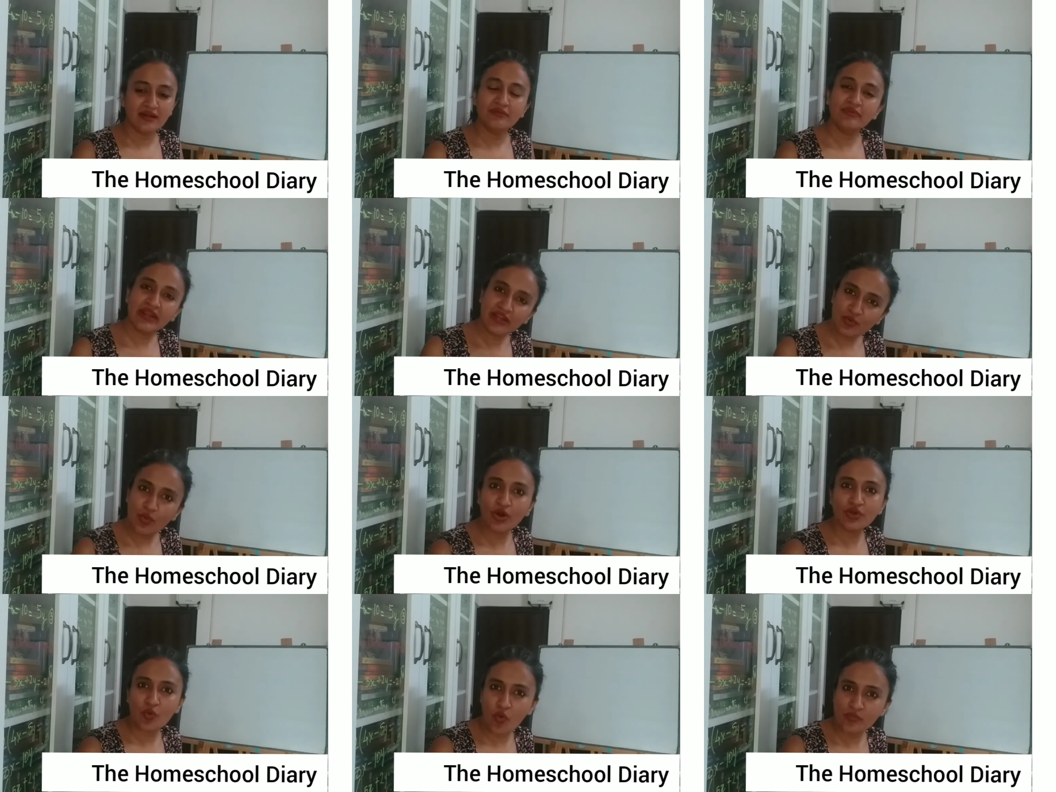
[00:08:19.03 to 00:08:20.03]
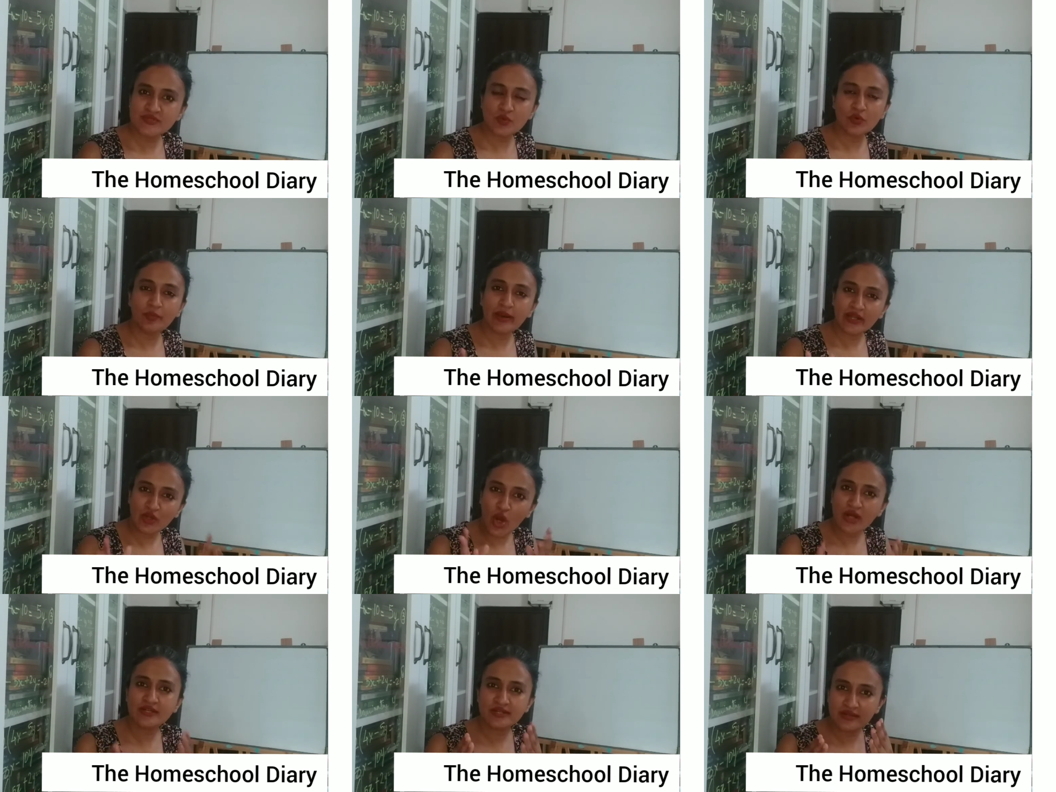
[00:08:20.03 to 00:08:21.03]
when you want to homeschool, but
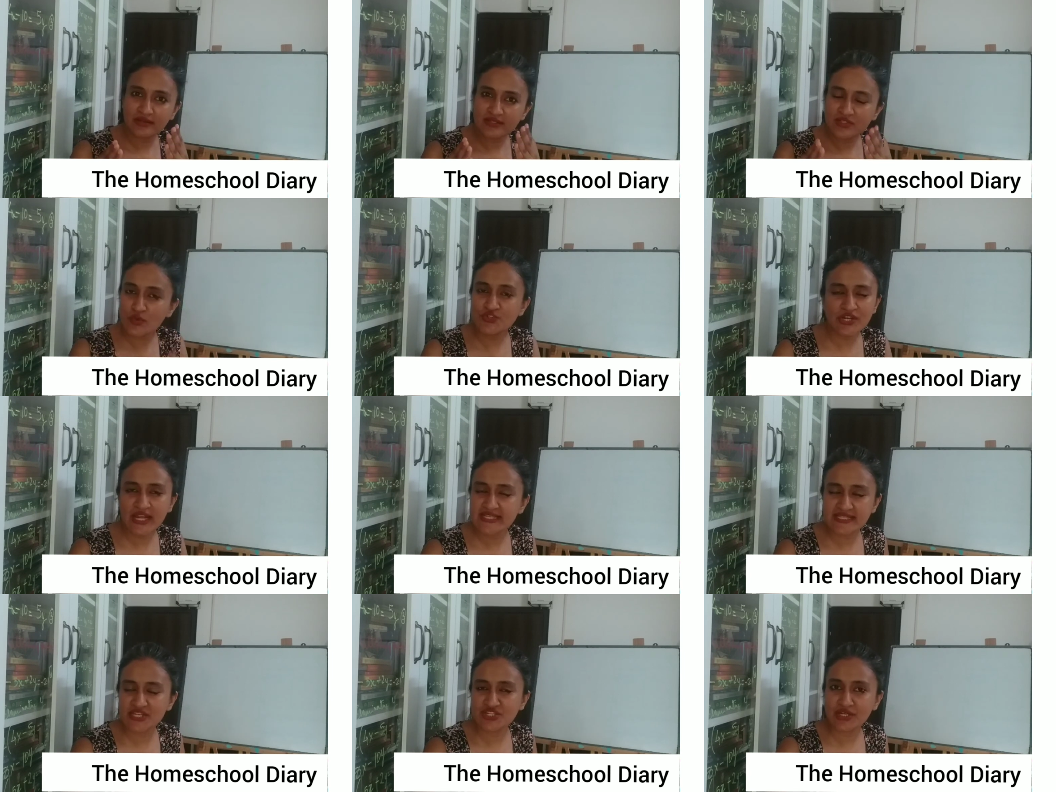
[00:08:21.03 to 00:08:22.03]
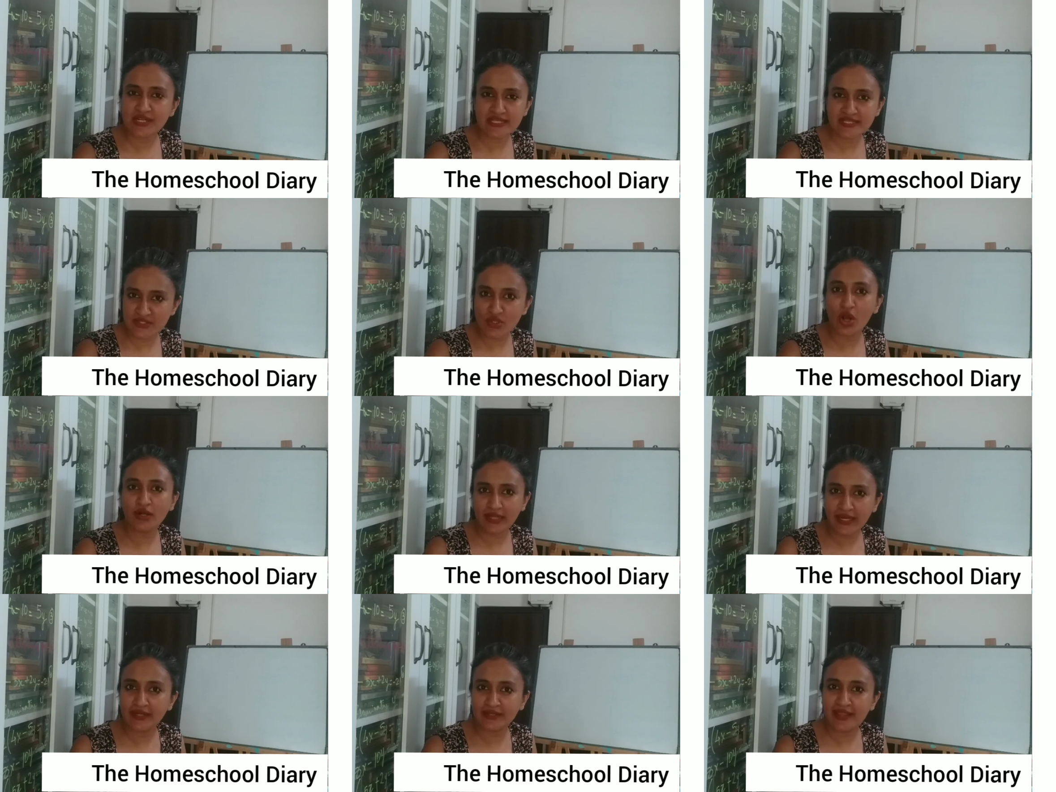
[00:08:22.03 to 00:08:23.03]
not socialization is not,
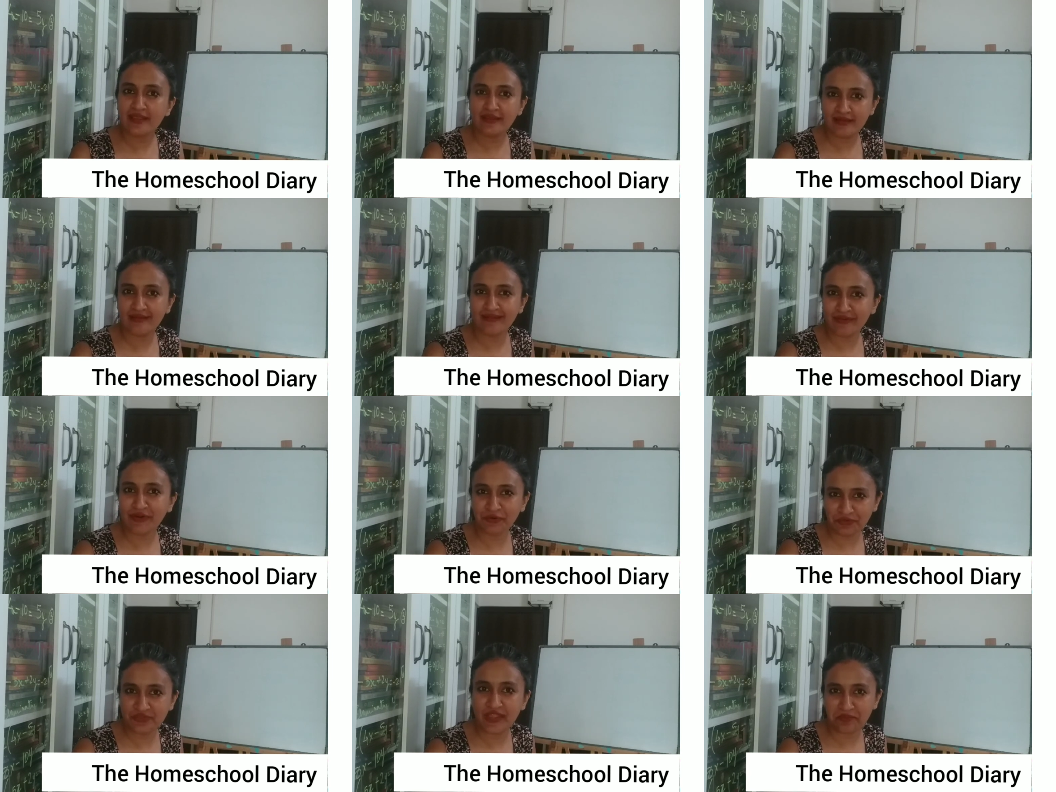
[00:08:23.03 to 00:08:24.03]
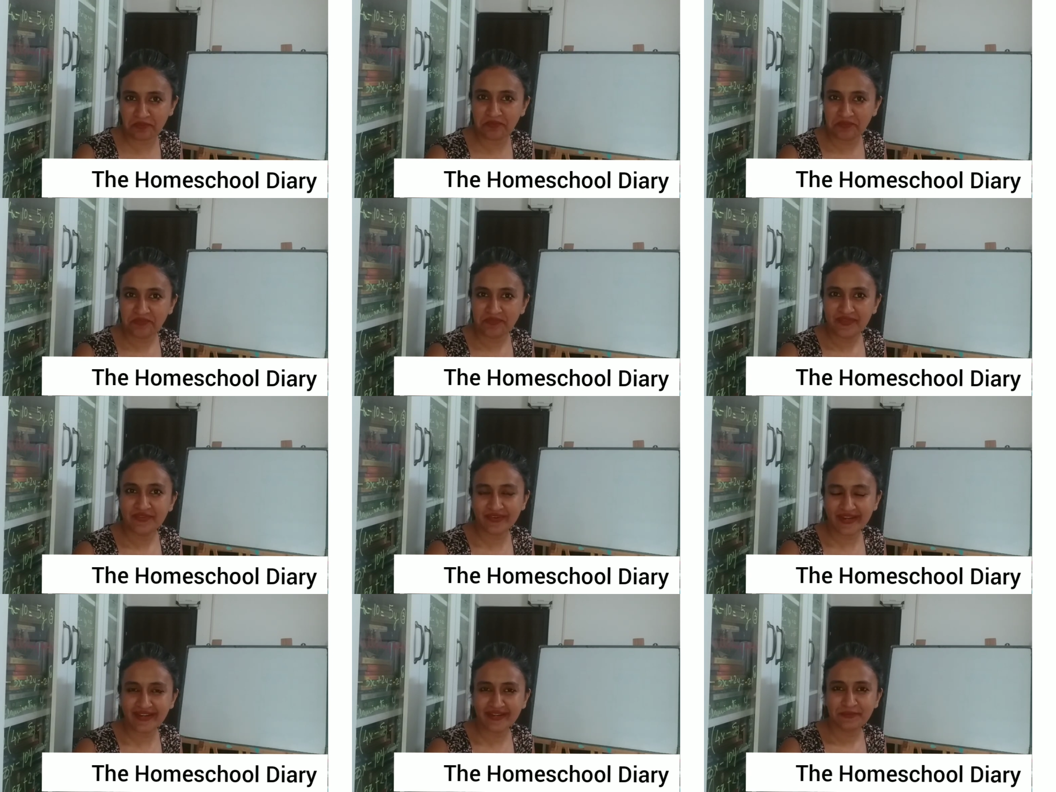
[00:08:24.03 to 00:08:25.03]
I think, one of them,
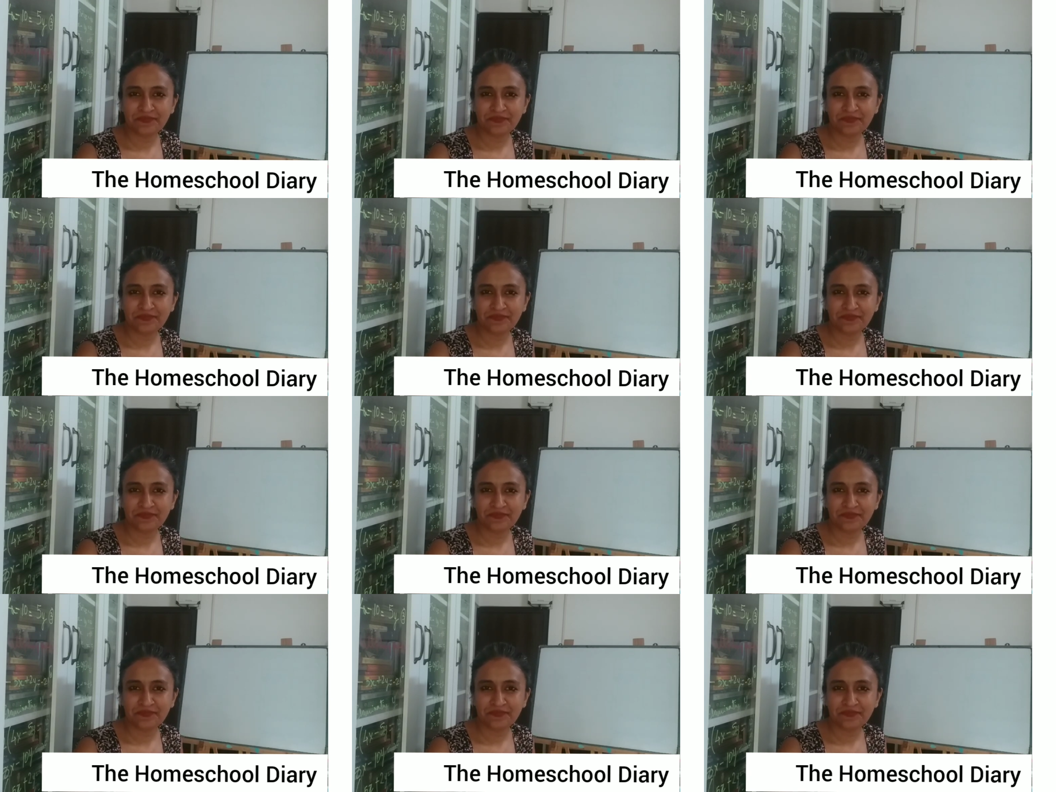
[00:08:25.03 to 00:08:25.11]
right?